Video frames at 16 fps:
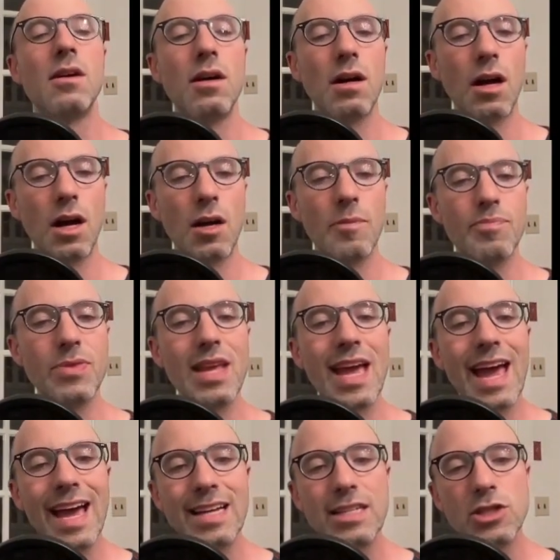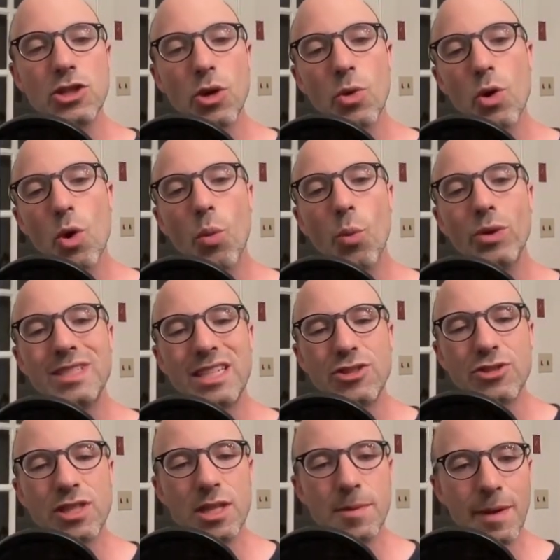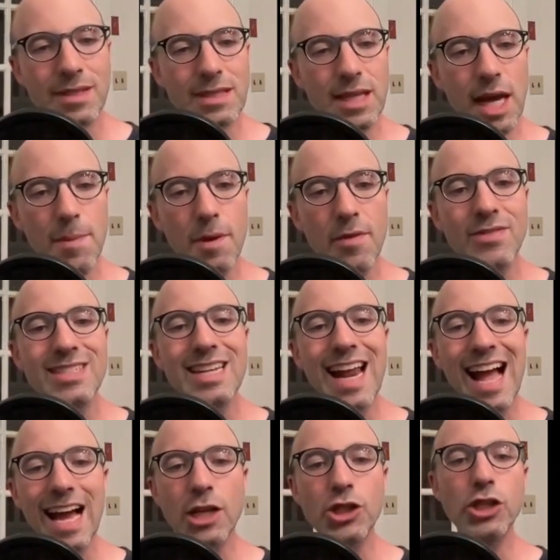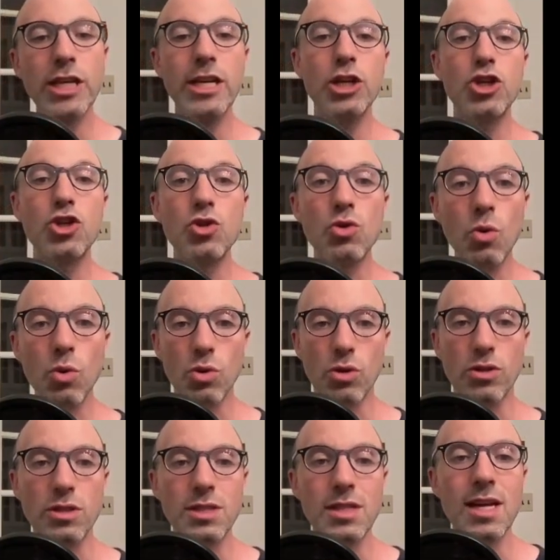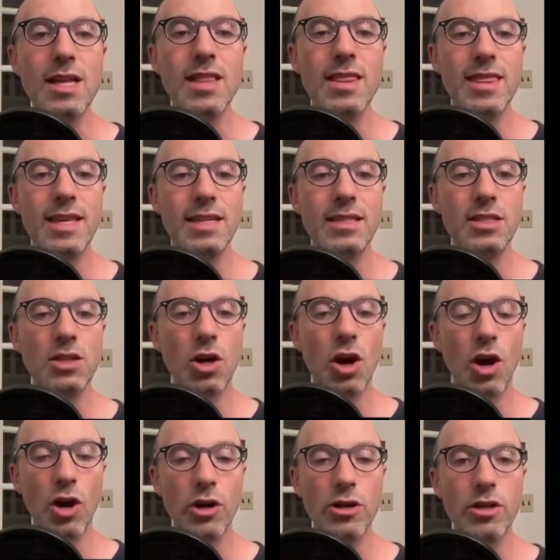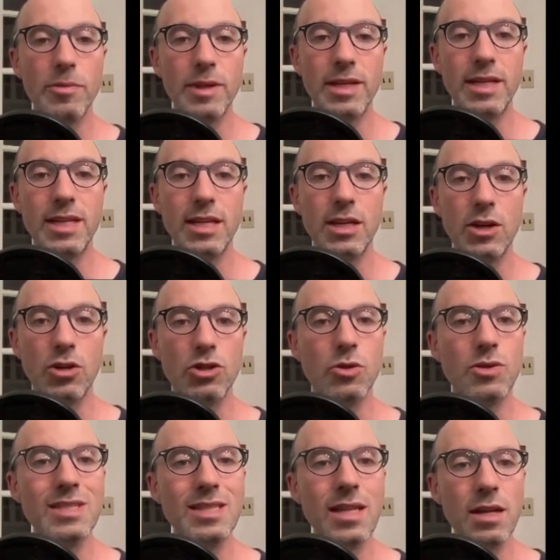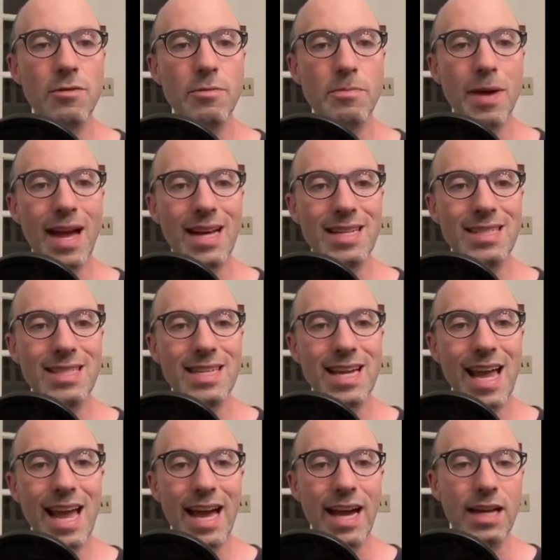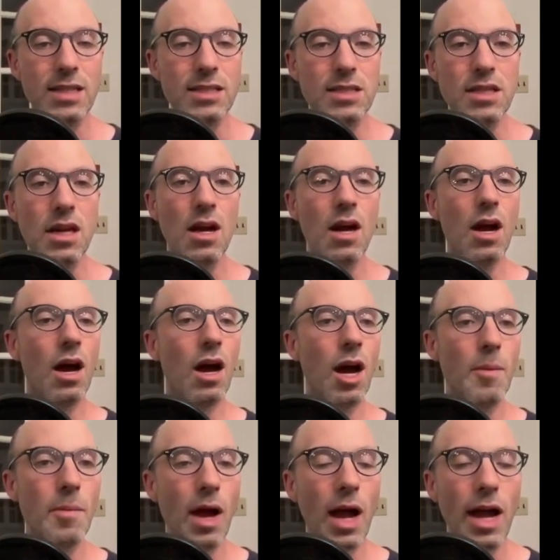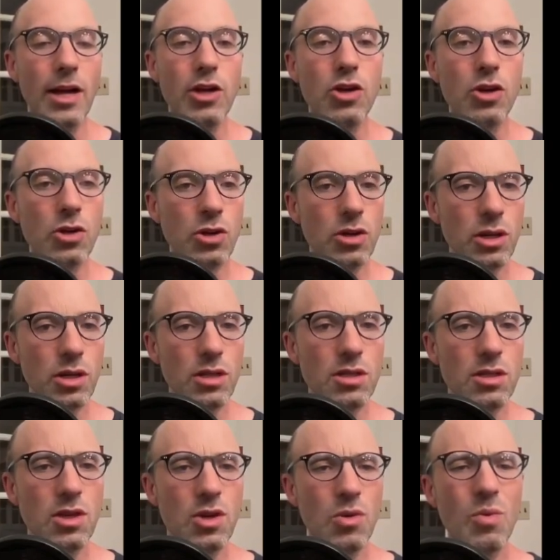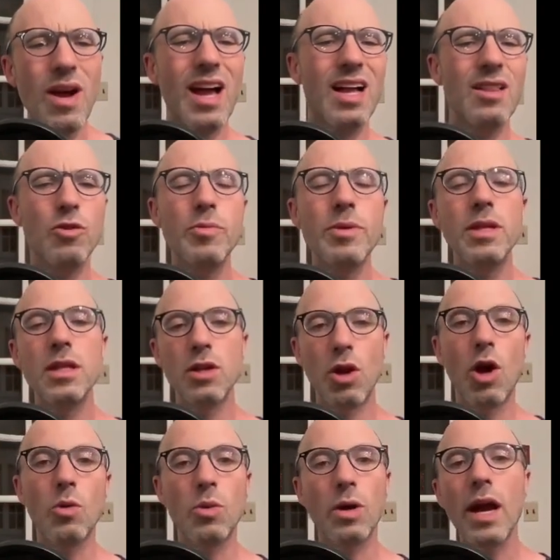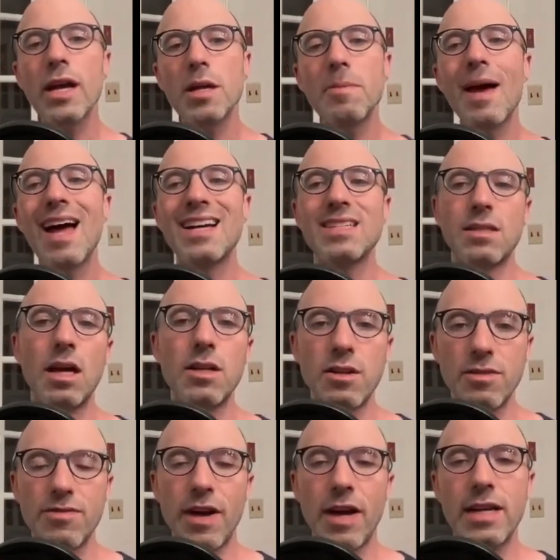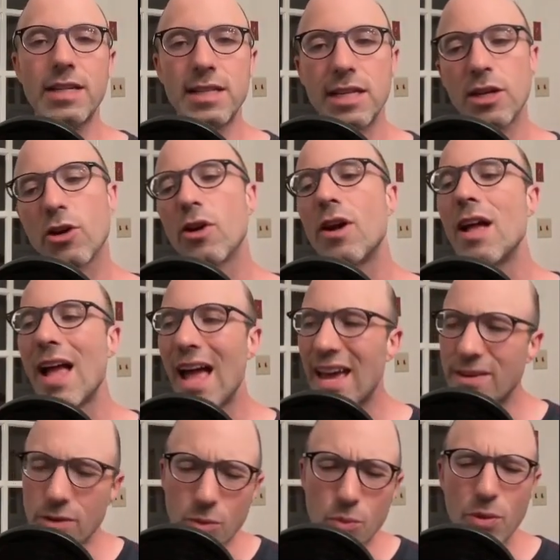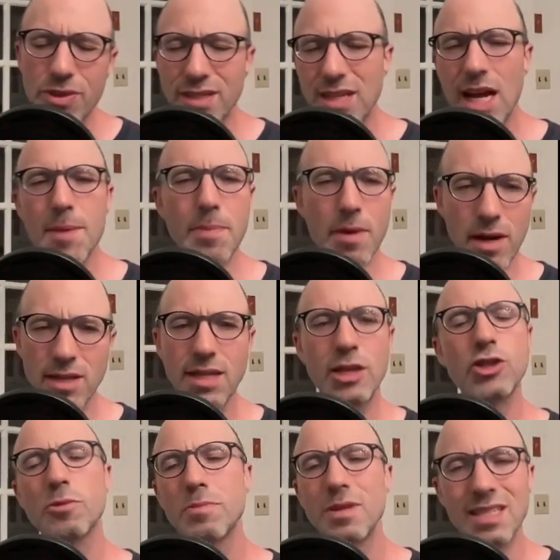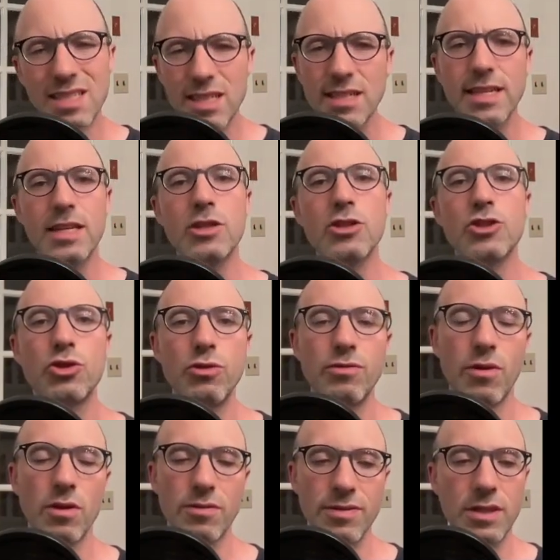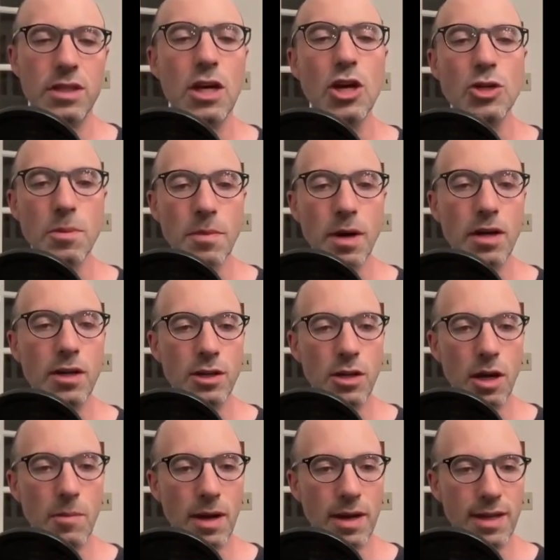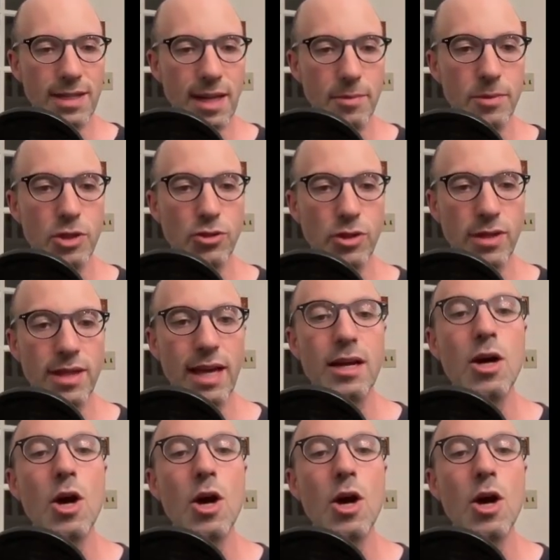Um, and so what's interesting about type of is it actually ignores this argument here. So instead of passing x, um, I could, well, it would be a little awkward. I could pass undefined here and with a type annotation, but that's going to take us too far afield. So I'm not going to, I'm not going to demonstrate that.